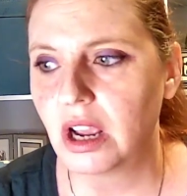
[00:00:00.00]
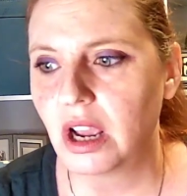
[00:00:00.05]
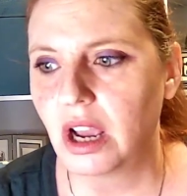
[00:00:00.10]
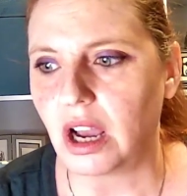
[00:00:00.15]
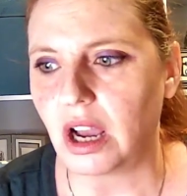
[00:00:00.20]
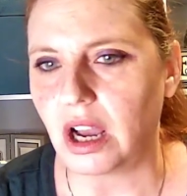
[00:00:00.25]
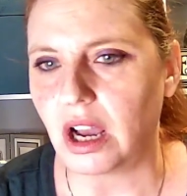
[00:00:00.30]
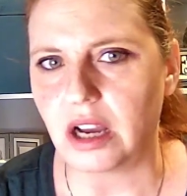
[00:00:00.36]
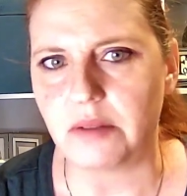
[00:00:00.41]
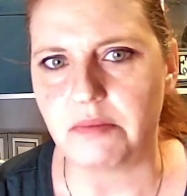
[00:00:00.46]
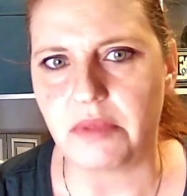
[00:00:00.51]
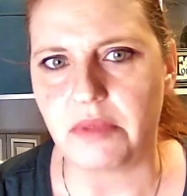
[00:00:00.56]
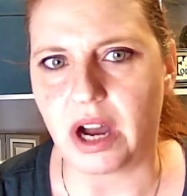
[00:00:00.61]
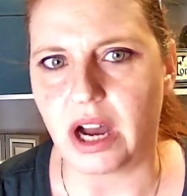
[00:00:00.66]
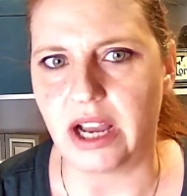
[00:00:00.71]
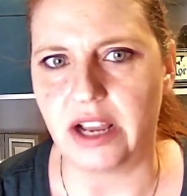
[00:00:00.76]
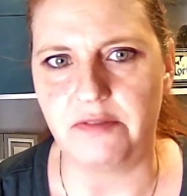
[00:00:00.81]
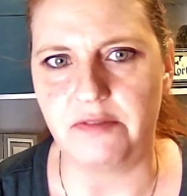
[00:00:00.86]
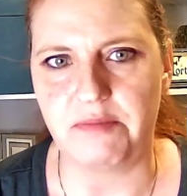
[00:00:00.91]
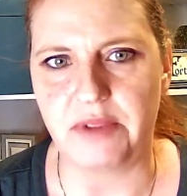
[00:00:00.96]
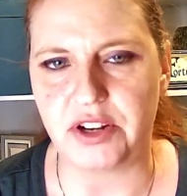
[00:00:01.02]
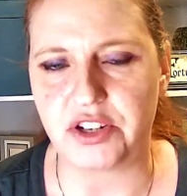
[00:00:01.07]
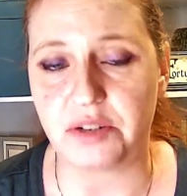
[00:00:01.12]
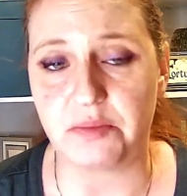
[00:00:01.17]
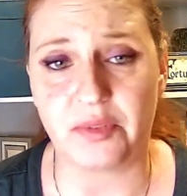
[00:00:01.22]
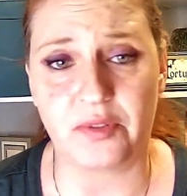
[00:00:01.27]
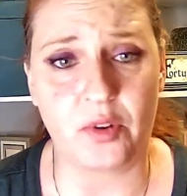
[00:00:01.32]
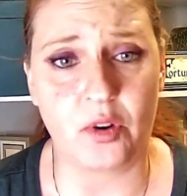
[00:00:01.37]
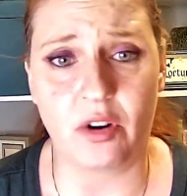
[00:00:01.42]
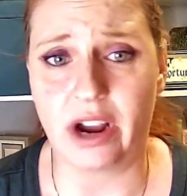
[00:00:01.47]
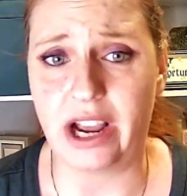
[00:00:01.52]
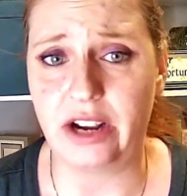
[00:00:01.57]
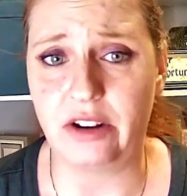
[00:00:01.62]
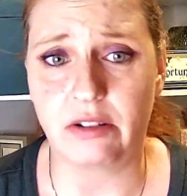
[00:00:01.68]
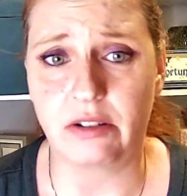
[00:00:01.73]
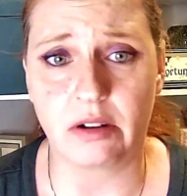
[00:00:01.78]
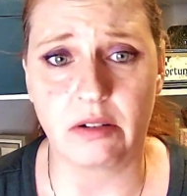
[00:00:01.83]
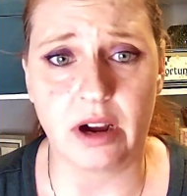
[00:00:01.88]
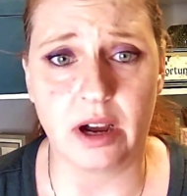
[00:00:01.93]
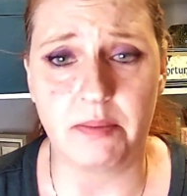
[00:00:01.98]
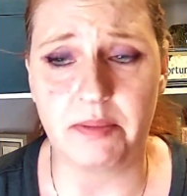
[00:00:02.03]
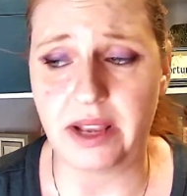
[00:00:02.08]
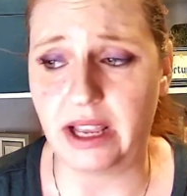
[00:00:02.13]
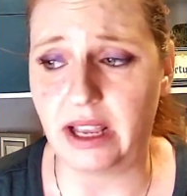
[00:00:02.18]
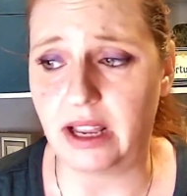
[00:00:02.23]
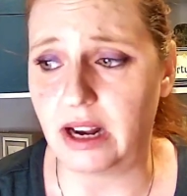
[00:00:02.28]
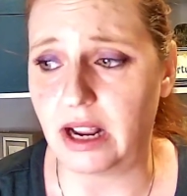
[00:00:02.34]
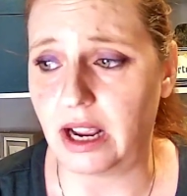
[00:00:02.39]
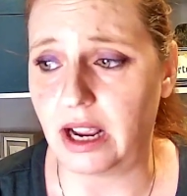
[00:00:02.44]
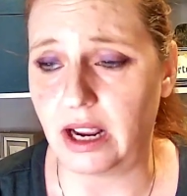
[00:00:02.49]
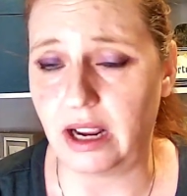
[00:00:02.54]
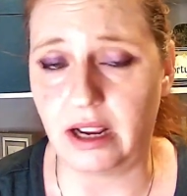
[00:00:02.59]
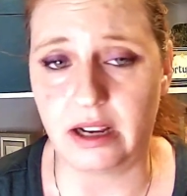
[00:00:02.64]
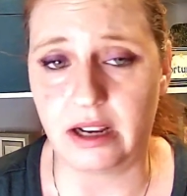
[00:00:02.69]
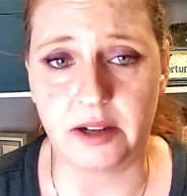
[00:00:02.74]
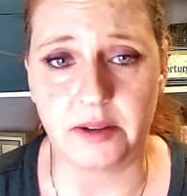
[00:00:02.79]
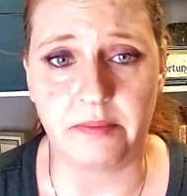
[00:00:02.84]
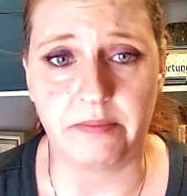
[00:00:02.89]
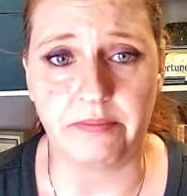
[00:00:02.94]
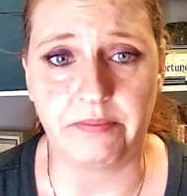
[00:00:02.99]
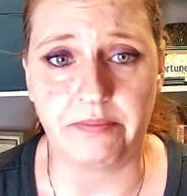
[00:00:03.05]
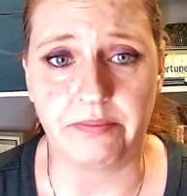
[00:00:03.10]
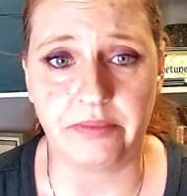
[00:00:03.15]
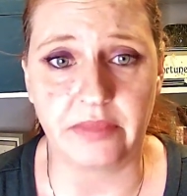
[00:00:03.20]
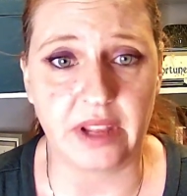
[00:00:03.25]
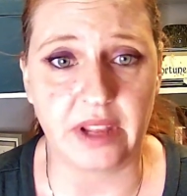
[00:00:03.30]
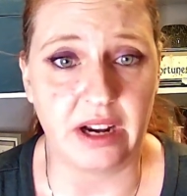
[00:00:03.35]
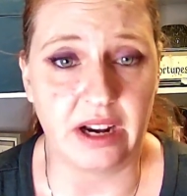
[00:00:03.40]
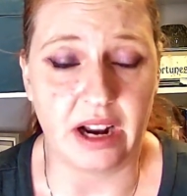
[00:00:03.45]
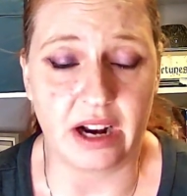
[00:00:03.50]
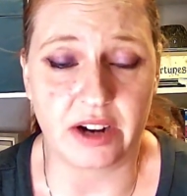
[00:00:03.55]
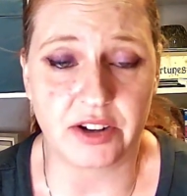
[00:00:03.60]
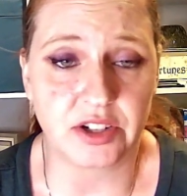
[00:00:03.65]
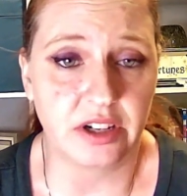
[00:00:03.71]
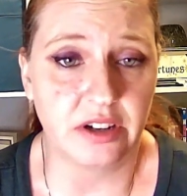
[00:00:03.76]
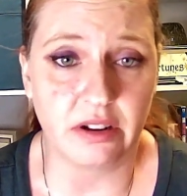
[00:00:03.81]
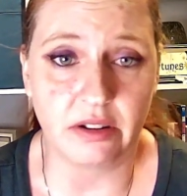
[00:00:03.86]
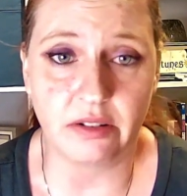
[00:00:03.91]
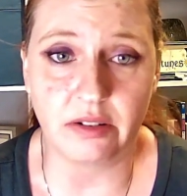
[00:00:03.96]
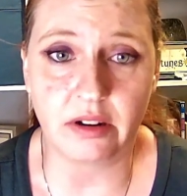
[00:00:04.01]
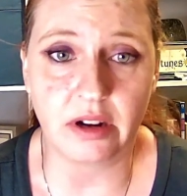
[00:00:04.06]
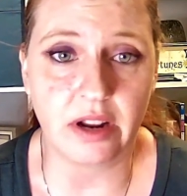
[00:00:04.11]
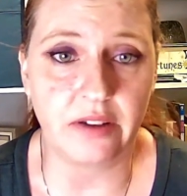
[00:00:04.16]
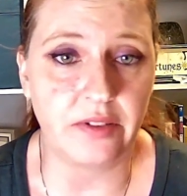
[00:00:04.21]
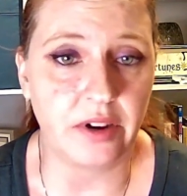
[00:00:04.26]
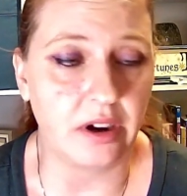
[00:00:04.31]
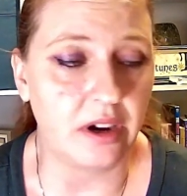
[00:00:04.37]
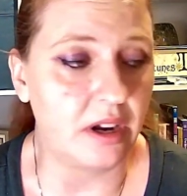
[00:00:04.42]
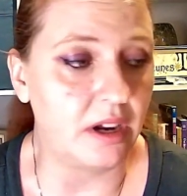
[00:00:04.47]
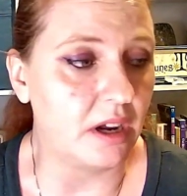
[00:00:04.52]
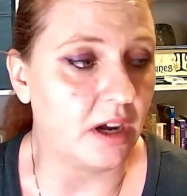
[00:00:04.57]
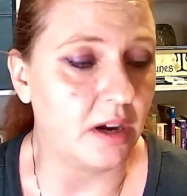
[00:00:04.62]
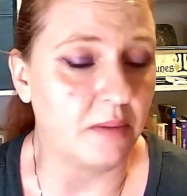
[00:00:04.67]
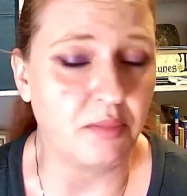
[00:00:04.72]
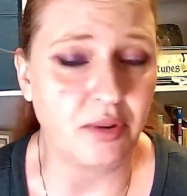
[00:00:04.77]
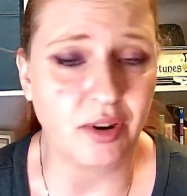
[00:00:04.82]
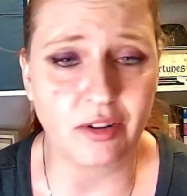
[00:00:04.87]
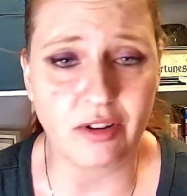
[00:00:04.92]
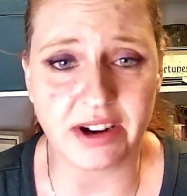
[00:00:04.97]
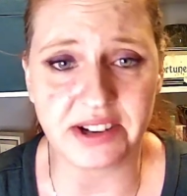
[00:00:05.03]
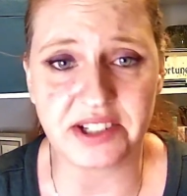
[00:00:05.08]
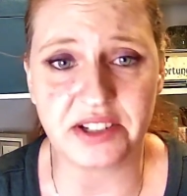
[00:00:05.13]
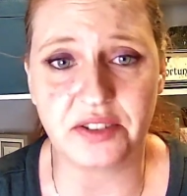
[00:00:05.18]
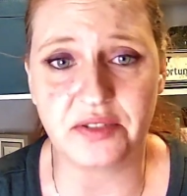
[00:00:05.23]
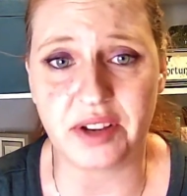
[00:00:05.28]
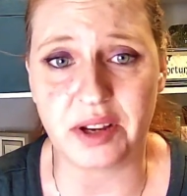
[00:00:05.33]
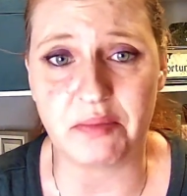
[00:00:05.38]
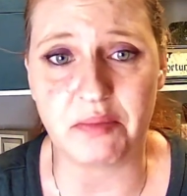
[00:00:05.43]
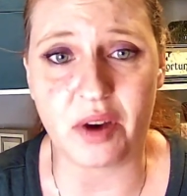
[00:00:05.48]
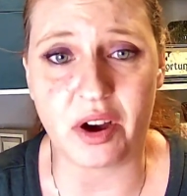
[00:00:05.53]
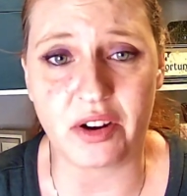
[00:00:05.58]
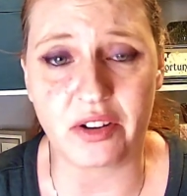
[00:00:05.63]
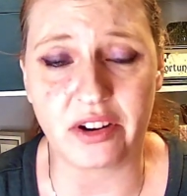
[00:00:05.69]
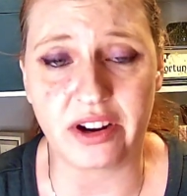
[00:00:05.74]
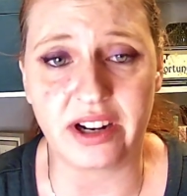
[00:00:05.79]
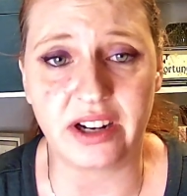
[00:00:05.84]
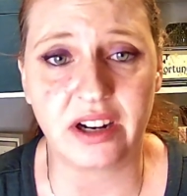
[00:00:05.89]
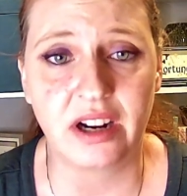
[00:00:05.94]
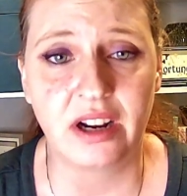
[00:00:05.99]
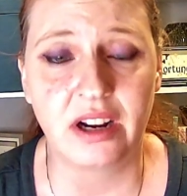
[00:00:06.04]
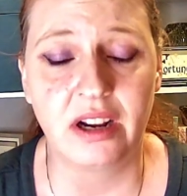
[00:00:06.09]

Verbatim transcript: Um, I've mentioned before, I grew up in a, um, in actually a, a very uh, progressive and moderate